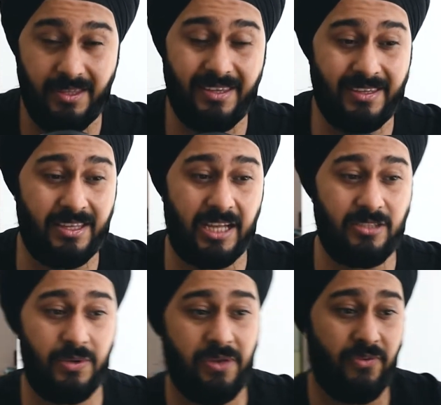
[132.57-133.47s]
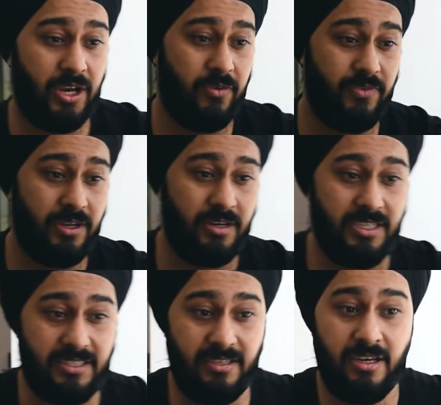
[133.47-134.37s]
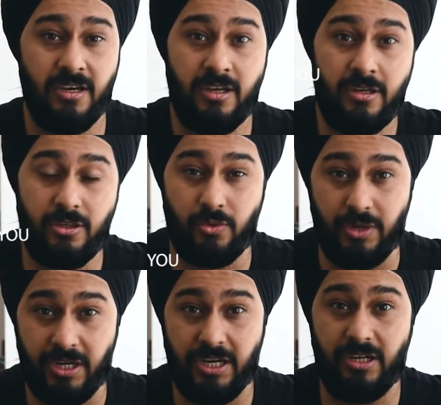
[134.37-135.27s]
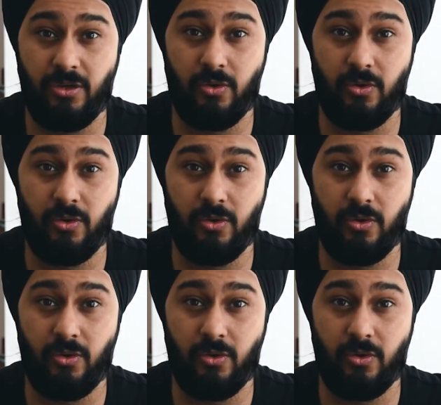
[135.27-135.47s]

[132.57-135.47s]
That's why one of the reason you need